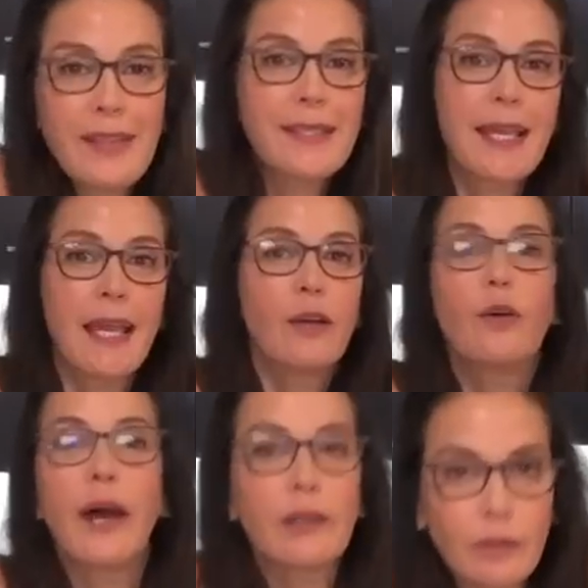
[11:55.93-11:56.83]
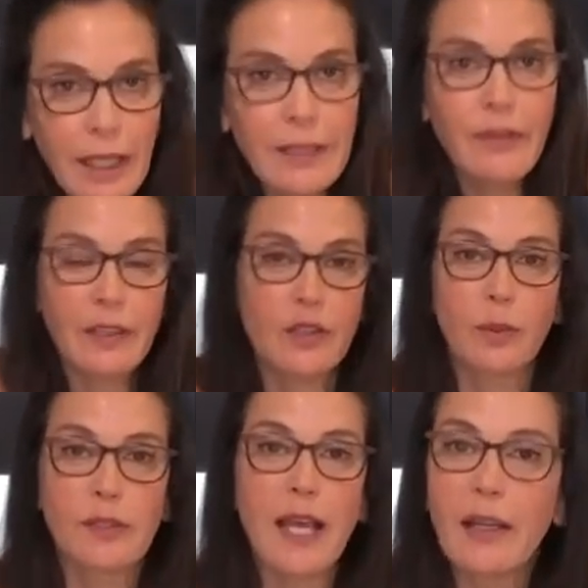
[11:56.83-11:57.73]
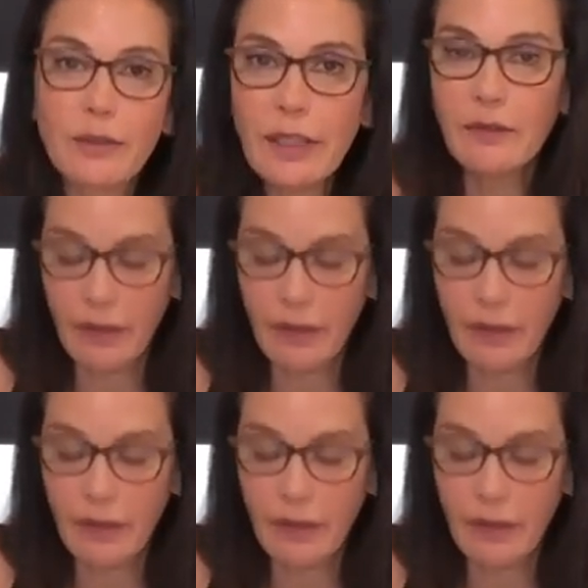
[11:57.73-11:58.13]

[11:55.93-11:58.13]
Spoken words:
that say, oh, I don't like vegetables, I don't eat